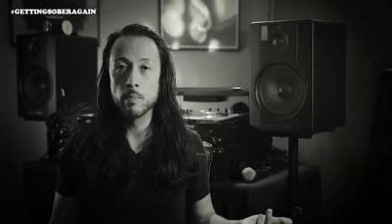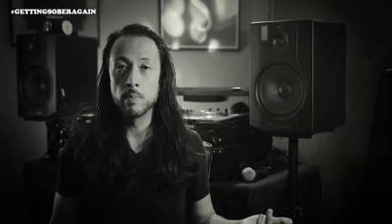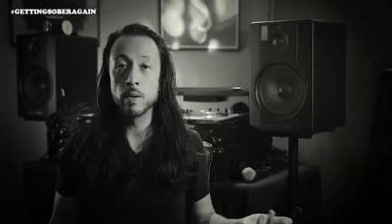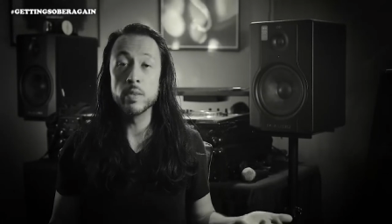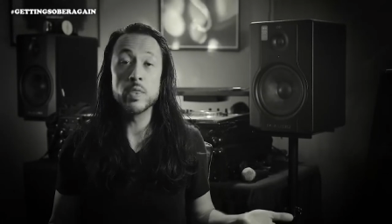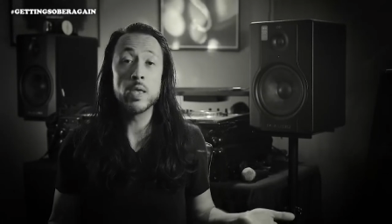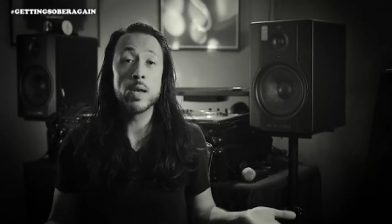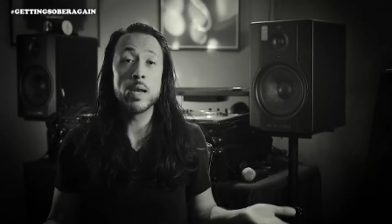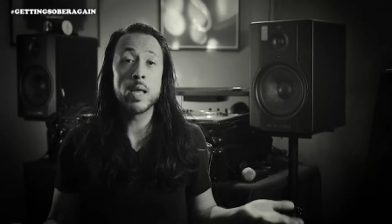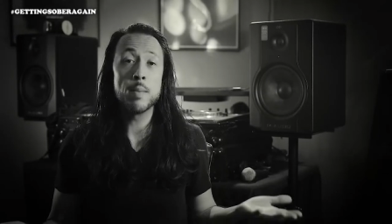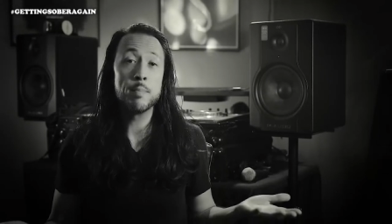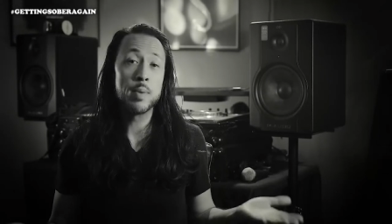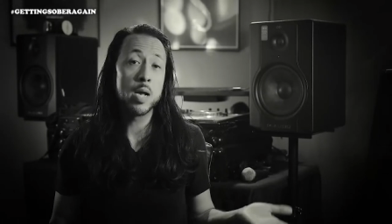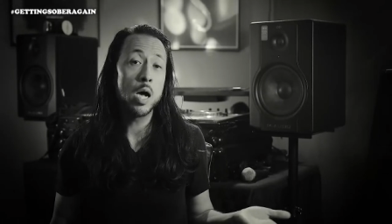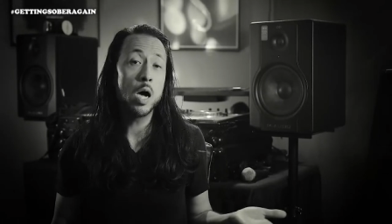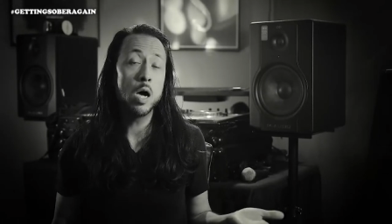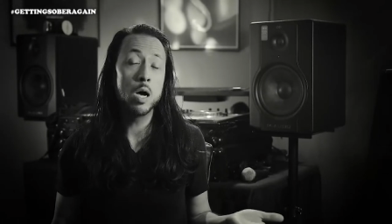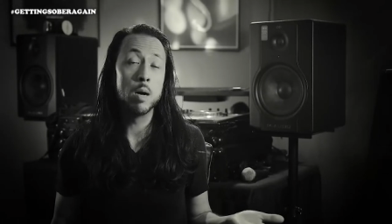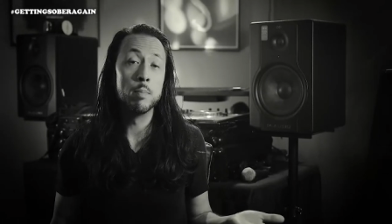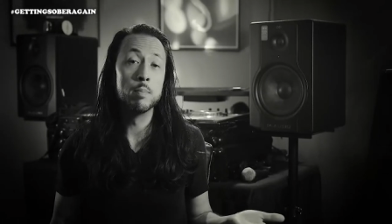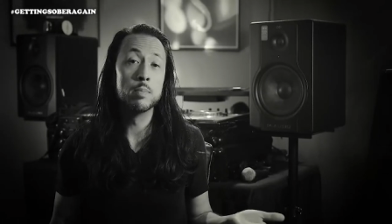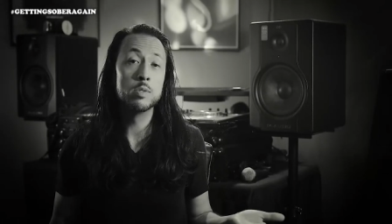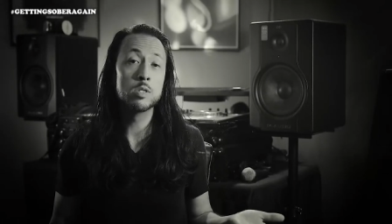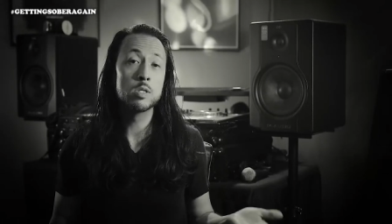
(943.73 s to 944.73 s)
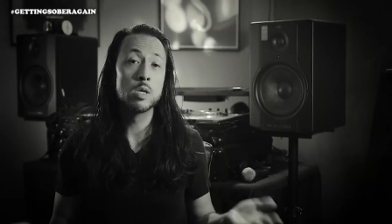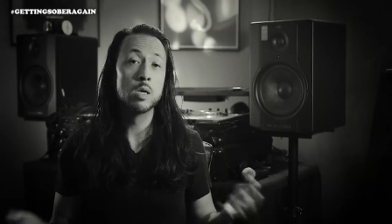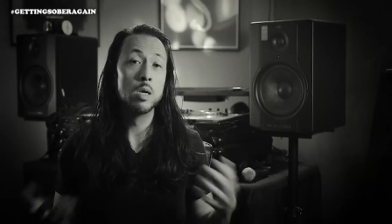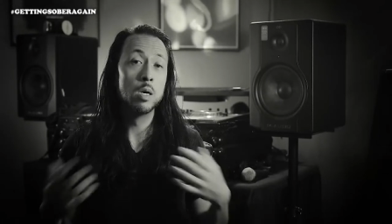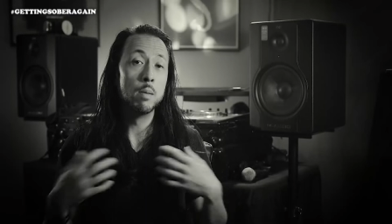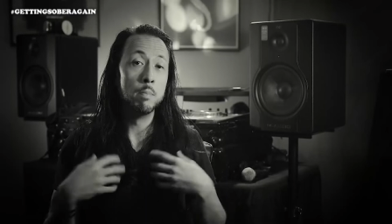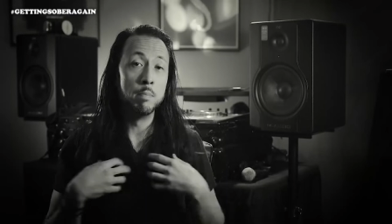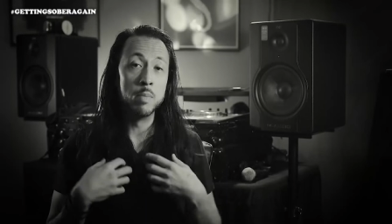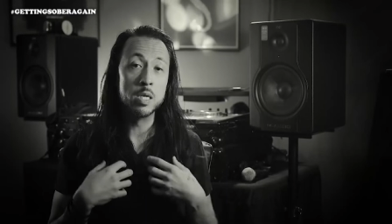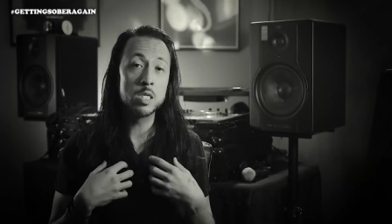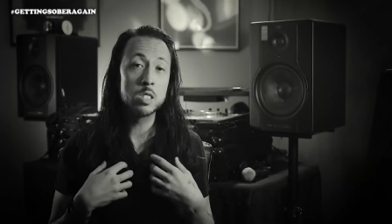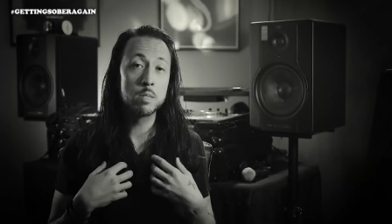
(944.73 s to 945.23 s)
But then it becomes
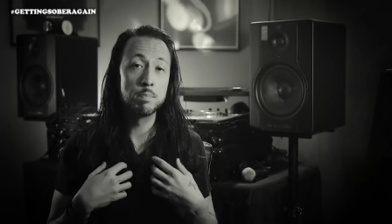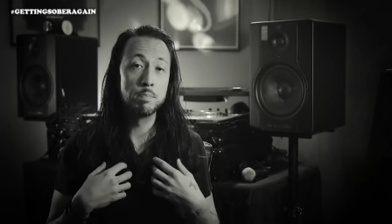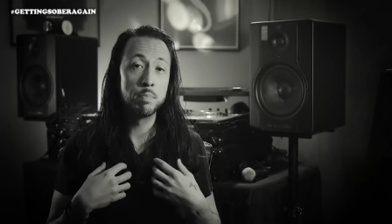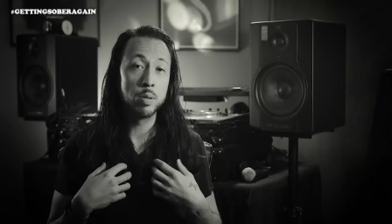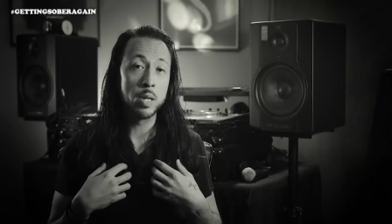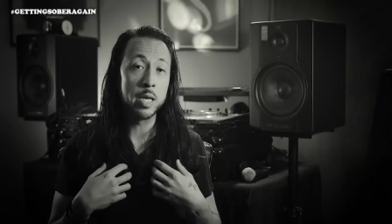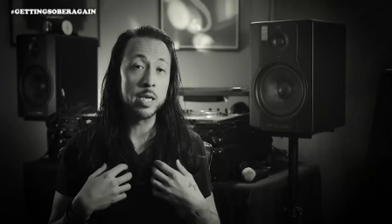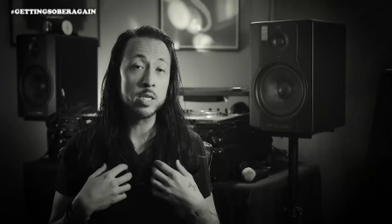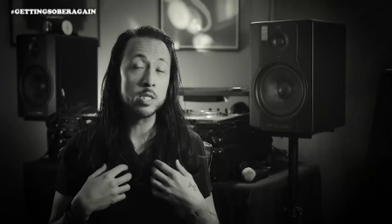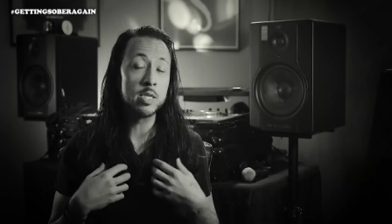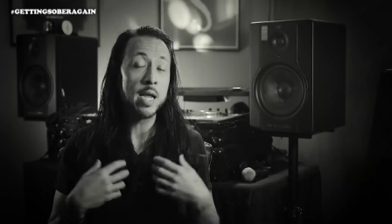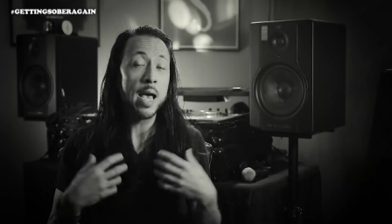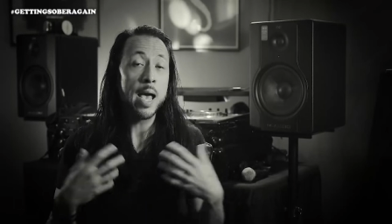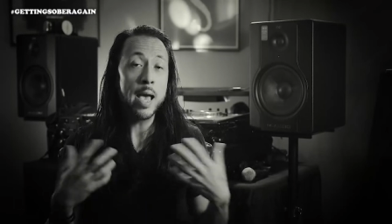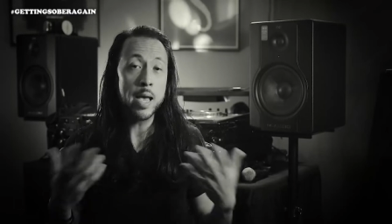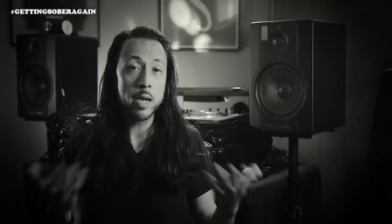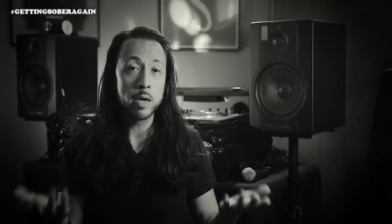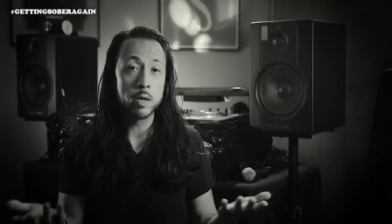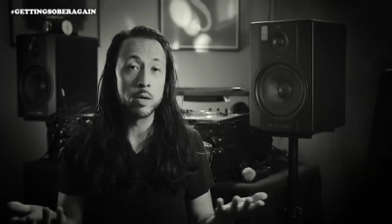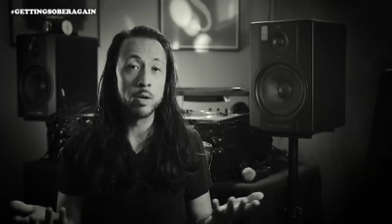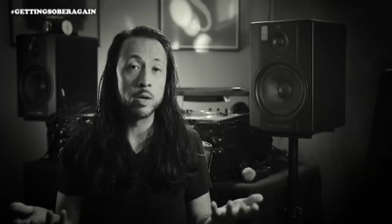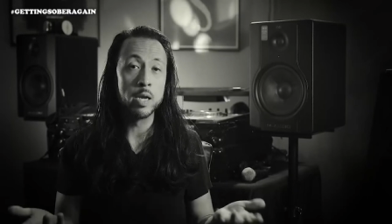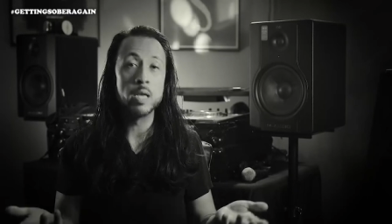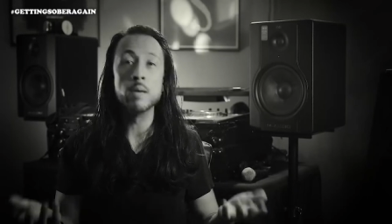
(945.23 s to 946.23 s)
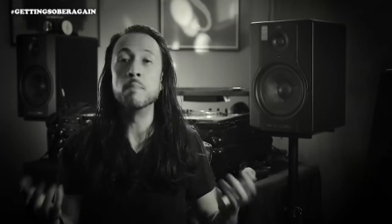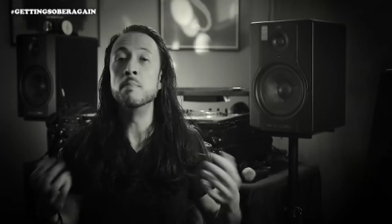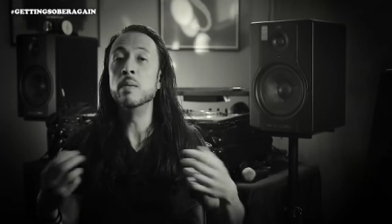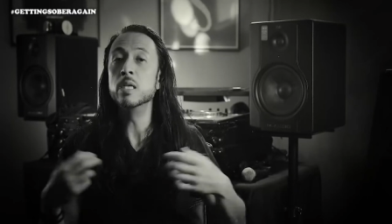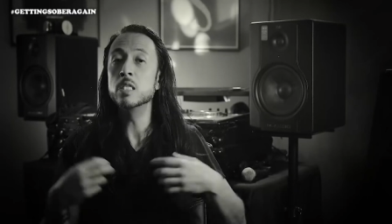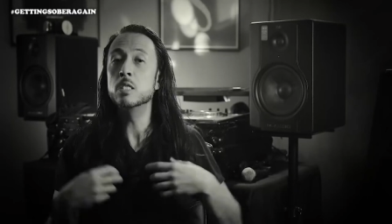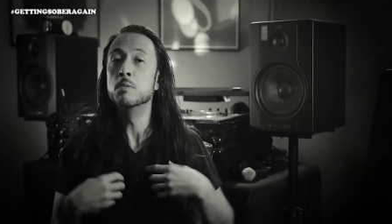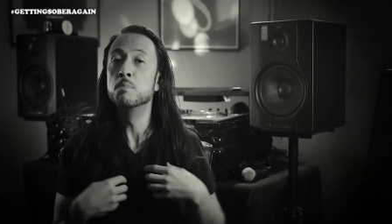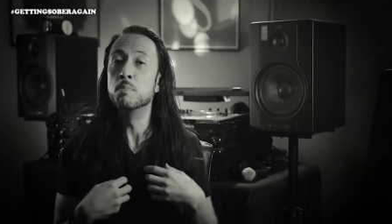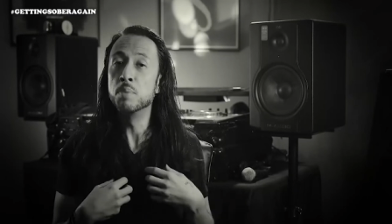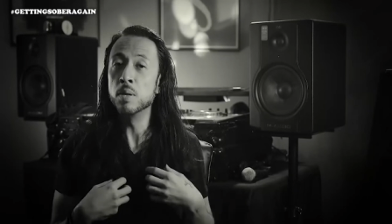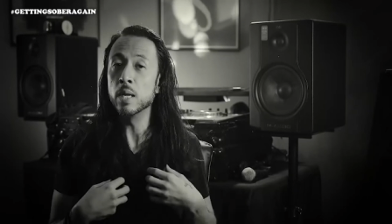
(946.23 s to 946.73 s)
misplaced anger and
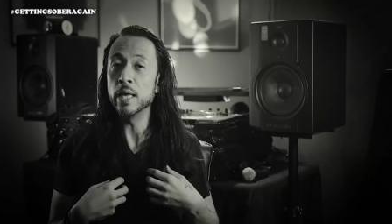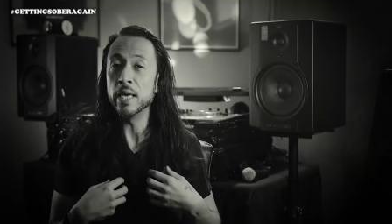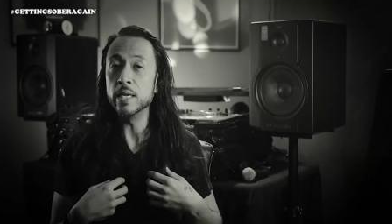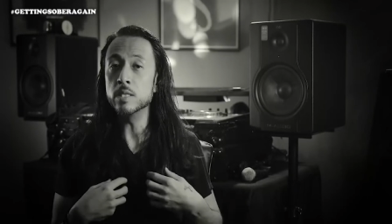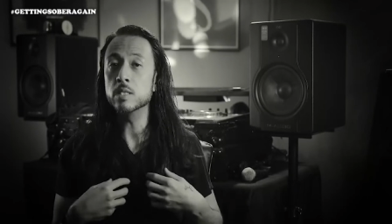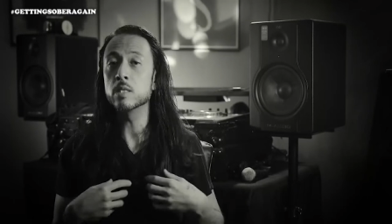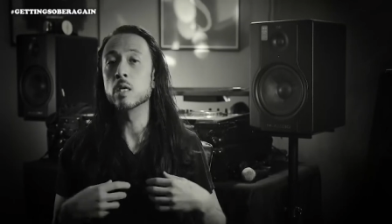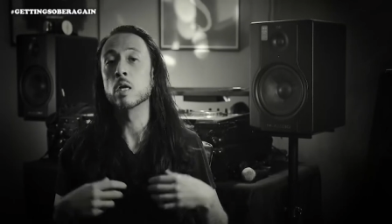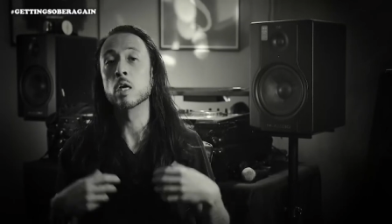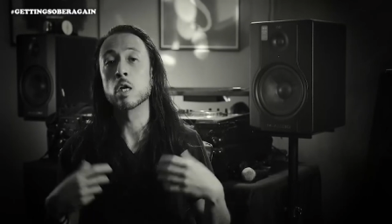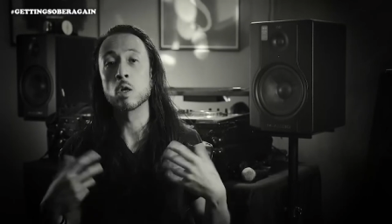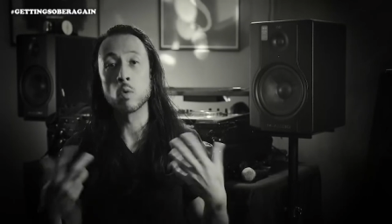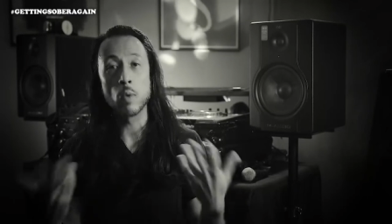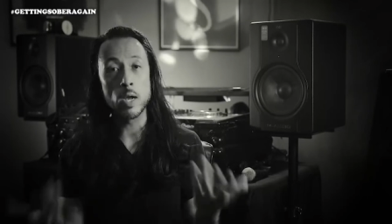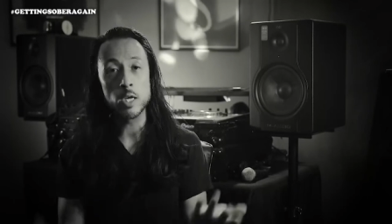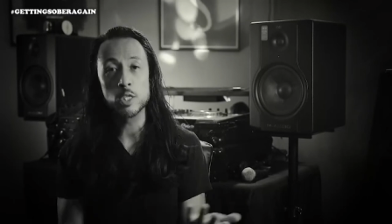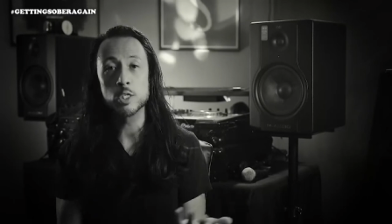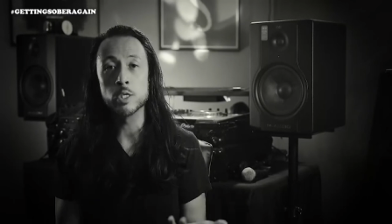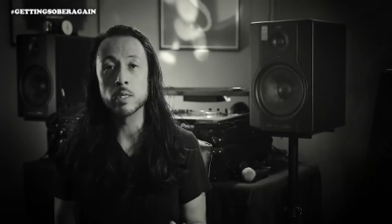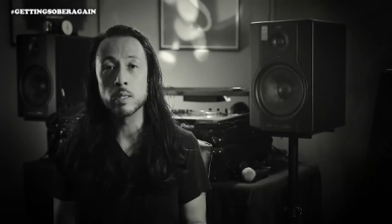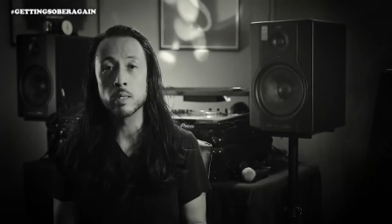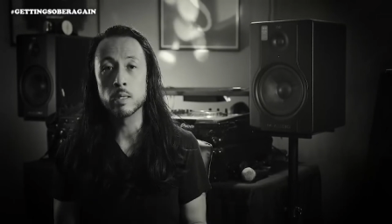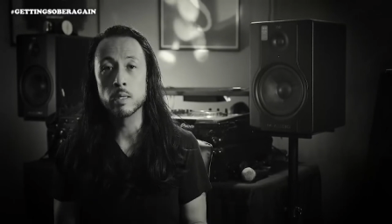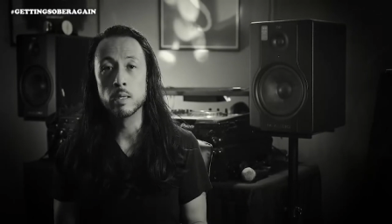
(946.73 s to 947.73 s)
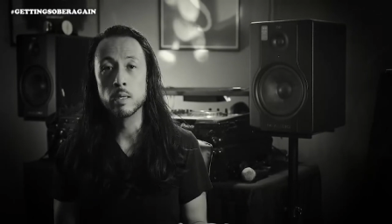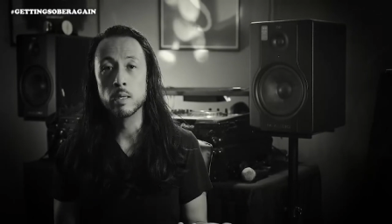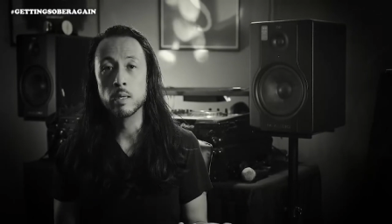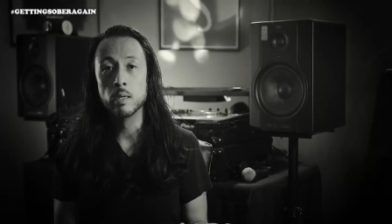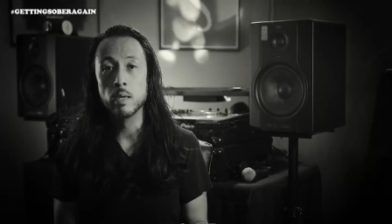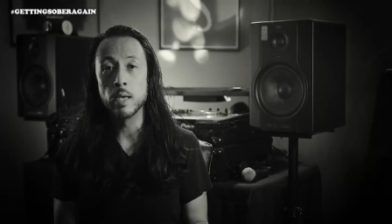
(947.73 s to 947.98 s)
misplaced aggression.